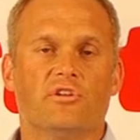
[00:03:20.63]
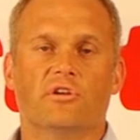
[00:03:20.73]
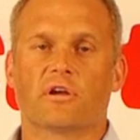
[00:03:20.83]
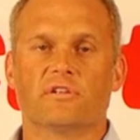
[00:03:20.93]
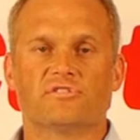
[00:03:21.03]

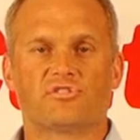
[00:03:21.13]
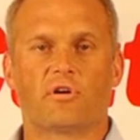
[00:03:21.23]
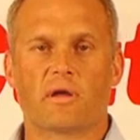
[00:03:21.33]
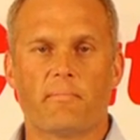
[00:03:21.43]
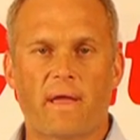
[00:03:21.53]
you're going to
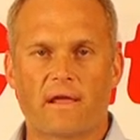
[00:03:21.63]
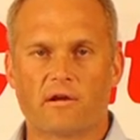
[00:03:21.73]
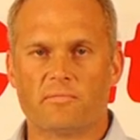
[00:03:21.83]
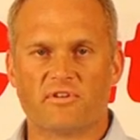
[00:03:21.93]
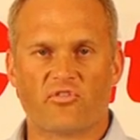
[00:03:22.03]
string a
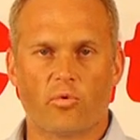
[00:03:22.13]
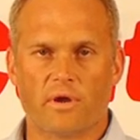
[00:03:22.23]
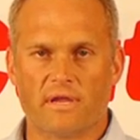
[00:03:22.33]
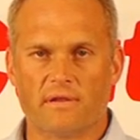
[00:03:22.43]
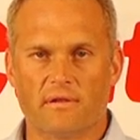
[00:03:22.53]
banner
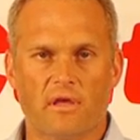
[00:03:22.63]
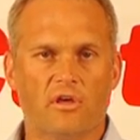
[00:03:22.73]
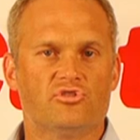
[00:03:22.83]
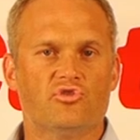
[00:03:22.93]
between